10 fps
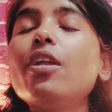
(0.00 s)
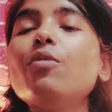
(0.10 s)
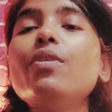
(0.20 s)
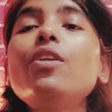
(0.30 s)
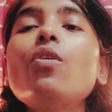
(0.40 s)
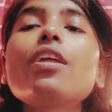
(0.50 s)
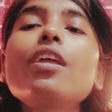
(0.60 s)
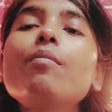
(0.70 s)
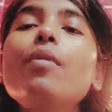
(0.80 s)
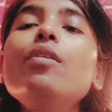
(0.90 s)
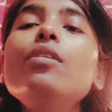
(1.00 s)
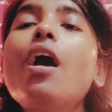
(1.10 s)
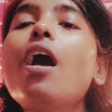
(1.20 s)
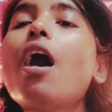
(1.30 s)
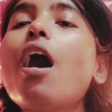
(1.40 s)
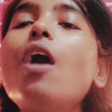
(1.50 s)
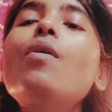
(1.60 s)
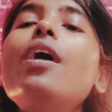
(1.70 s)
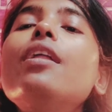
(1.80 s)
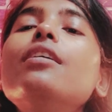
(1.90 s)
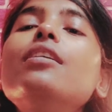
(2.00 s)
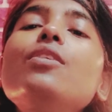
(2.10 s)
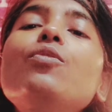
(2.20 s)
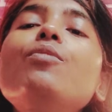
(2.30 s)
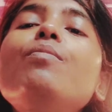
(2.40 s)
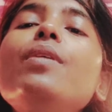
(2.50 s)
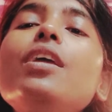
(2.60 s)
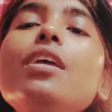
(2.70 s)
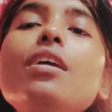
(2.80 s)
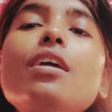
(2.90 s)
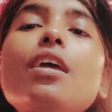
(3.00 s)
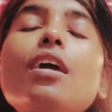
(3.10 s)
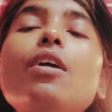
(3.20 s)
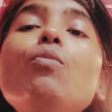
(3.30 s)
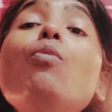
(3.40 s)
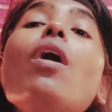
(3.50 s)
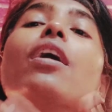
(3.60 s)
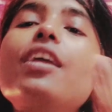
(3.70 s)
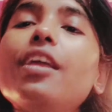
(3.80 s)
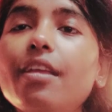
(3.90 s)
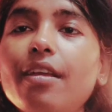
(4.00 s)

We are talking about how our Agni would be working.